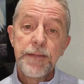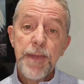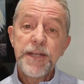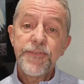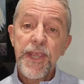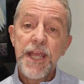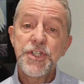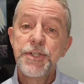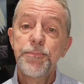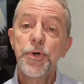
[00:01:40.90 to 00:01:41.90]
The amount of
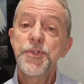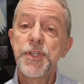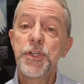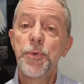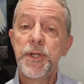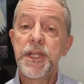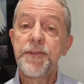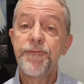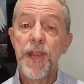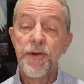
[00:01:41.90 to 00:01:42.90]
cash deposit you will
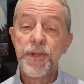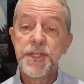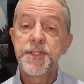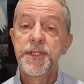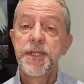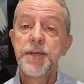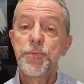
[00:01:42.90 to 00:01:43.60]
need varies,